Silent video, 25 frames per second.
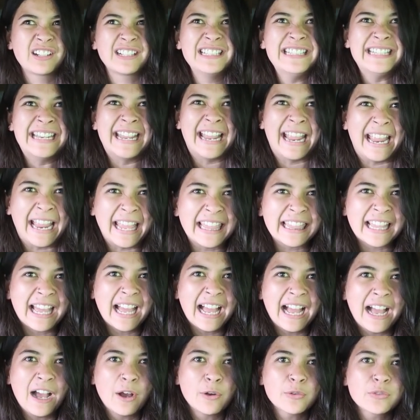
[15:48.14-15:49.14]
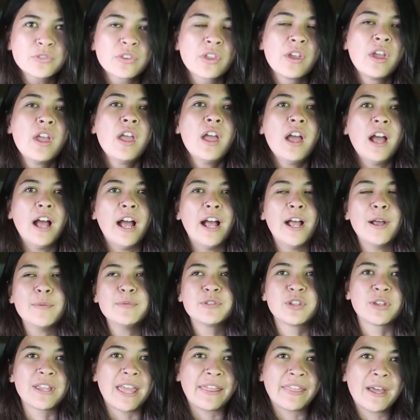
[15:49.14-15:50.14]
near their house
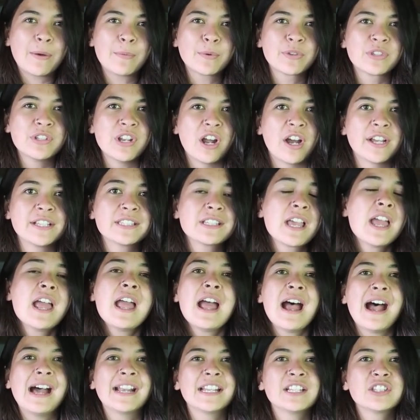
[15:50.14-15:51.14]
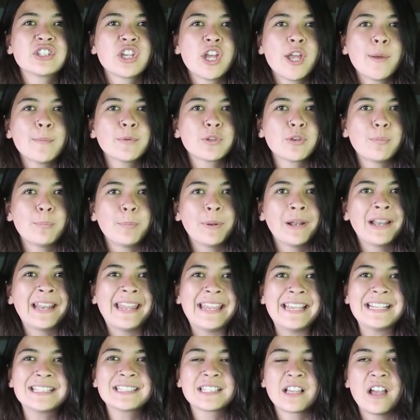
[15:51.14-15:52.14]
um, so yeah that was nice and in terms of
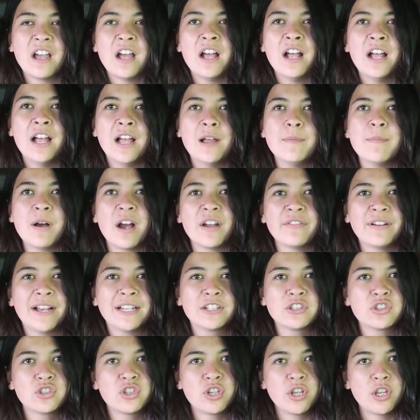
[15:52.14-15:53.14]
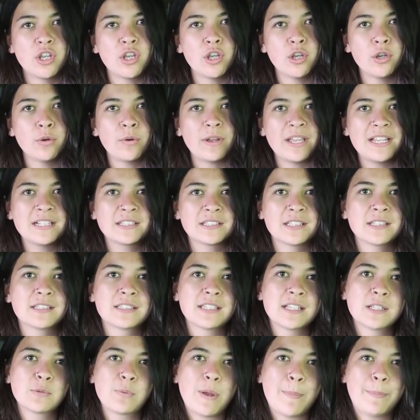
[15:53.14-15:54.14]
police um, I've had two
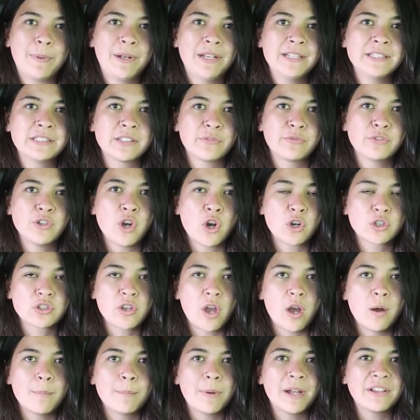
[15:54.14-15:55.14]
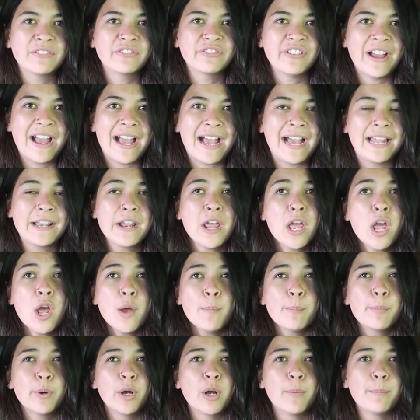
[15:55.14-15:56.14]
instances where police have knocked on my van
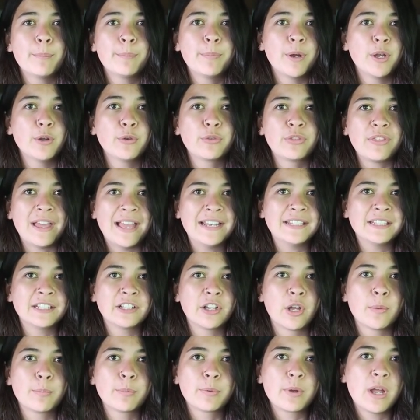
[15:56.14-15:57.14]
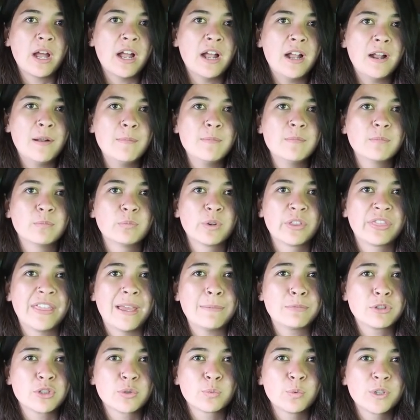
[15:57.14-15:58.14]
but both ended up um, with
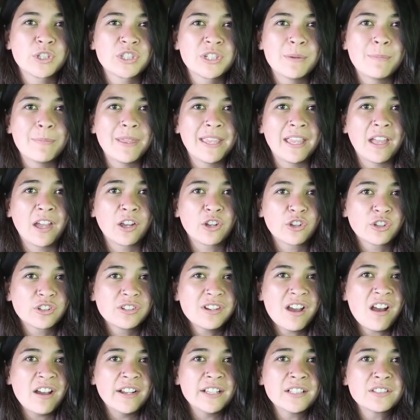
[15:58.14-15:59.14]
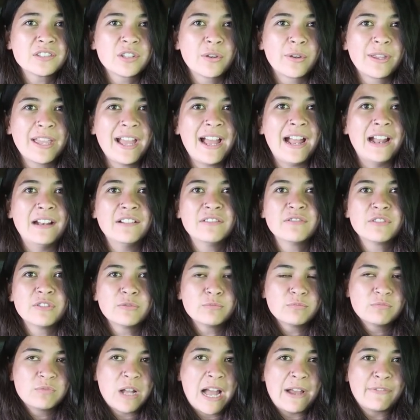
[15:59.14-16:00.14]
them just wishing me a good night so yeah
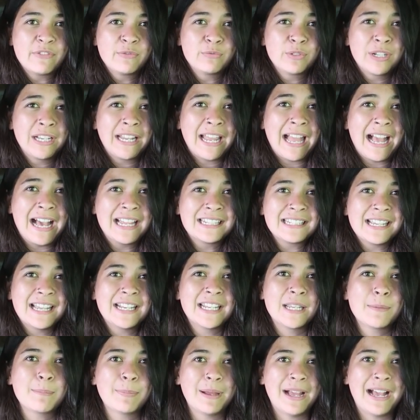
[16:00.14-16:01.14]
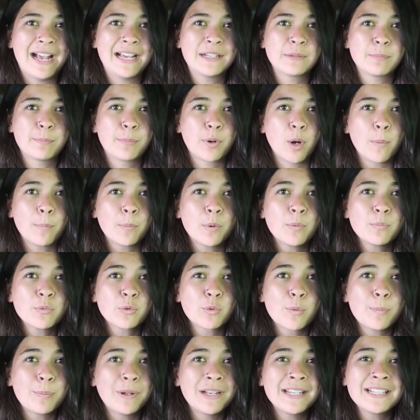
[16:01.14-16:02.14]
haven't really had any bad
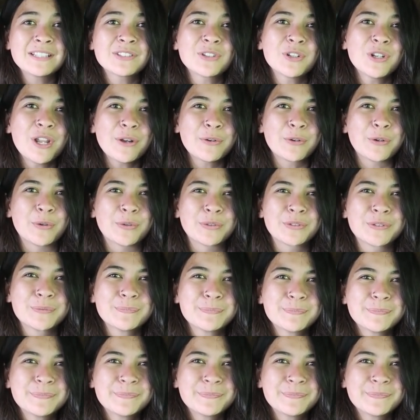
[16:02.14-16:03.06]
problems with police or locals.